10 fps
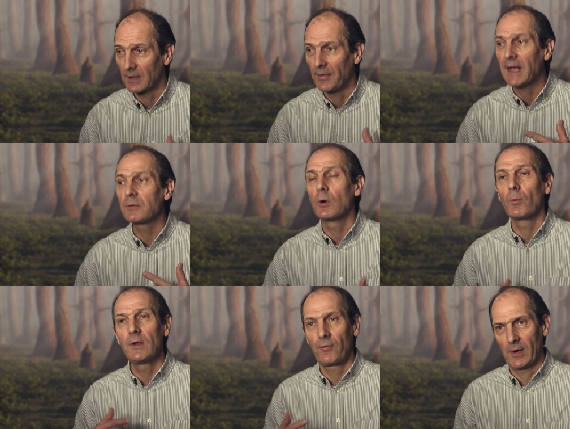And that's what
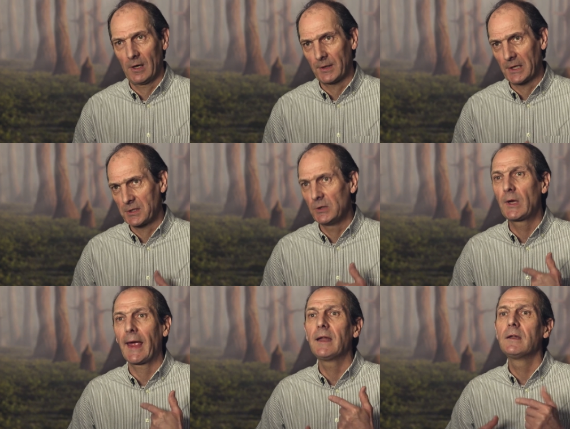we found, actually. You
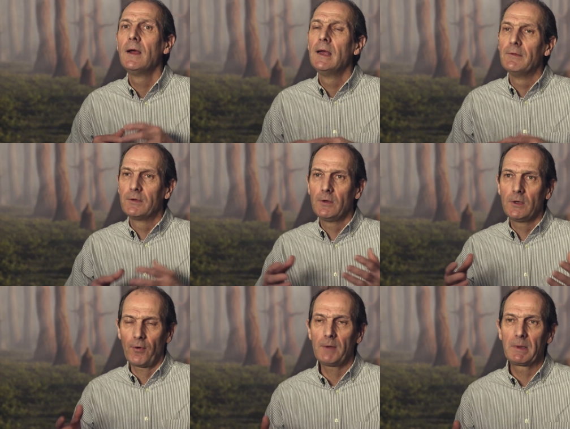can, if you, you
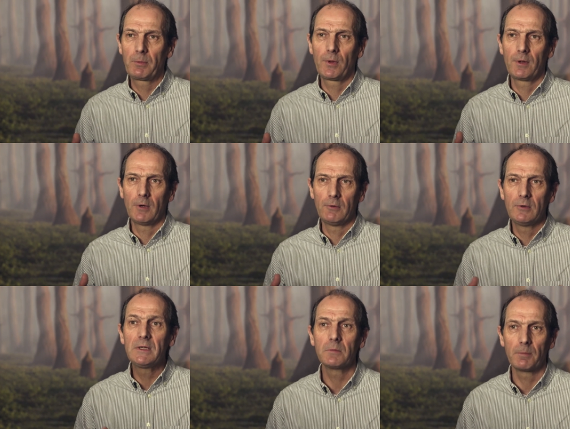find people with a, a
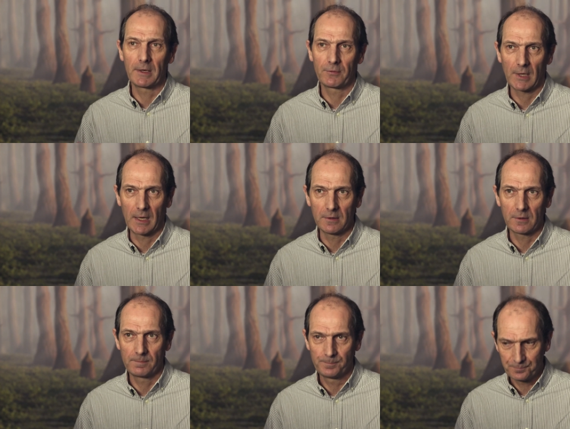reasonable amount of talent,